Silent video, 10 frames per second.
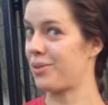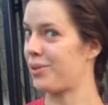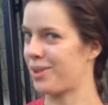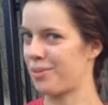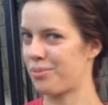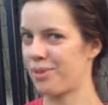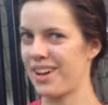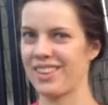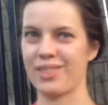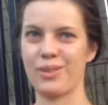or their
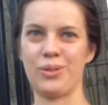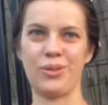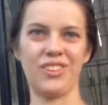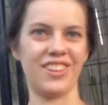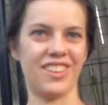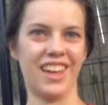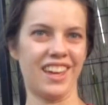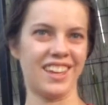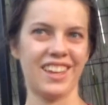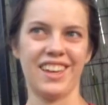breath or like
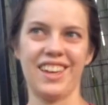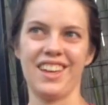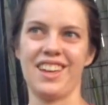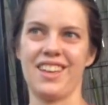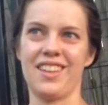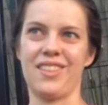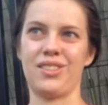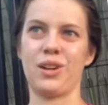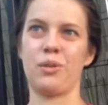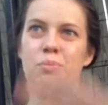
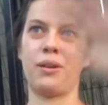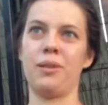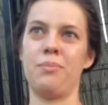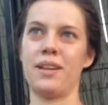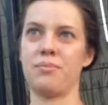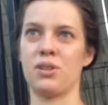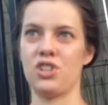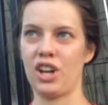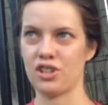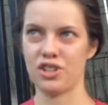their big
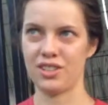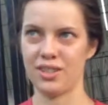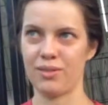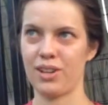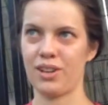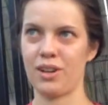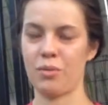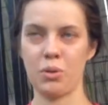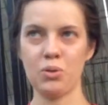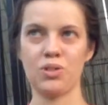projections of their
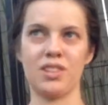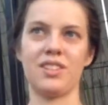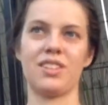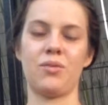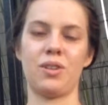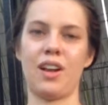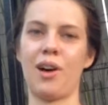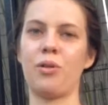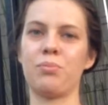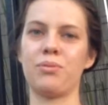emotions, it would
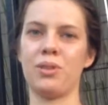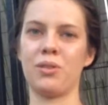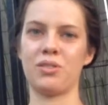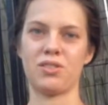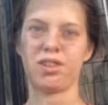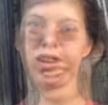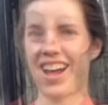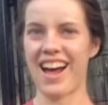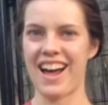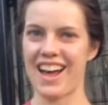help you understand.
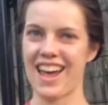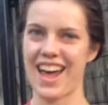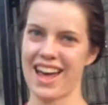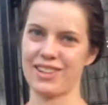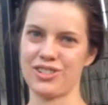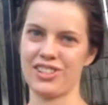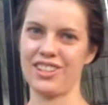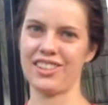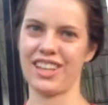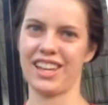High action,
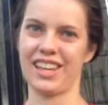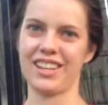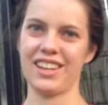like